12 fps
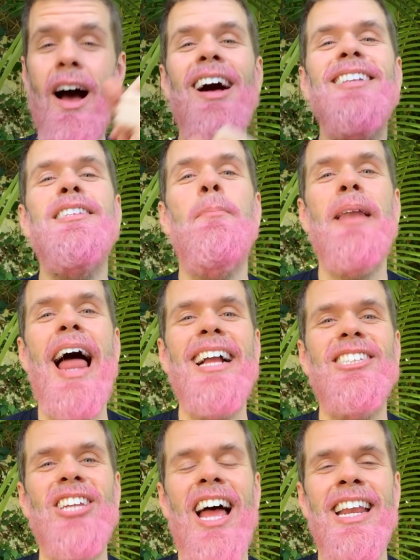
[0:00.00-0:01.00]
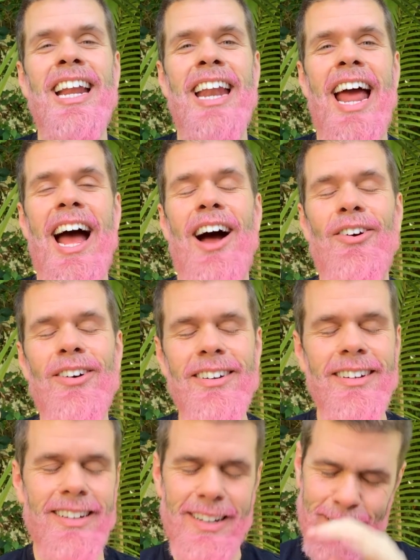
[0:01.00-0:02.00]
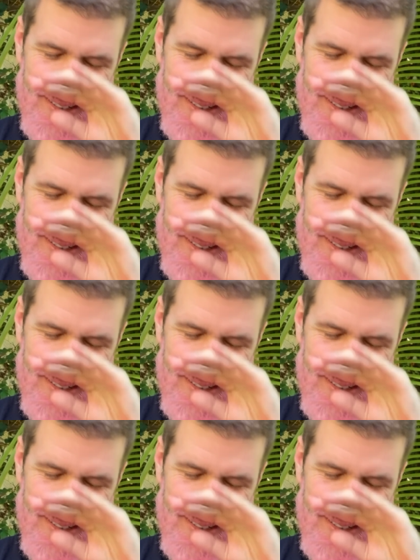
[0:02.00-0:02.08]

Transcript: On to Blac Chyna now.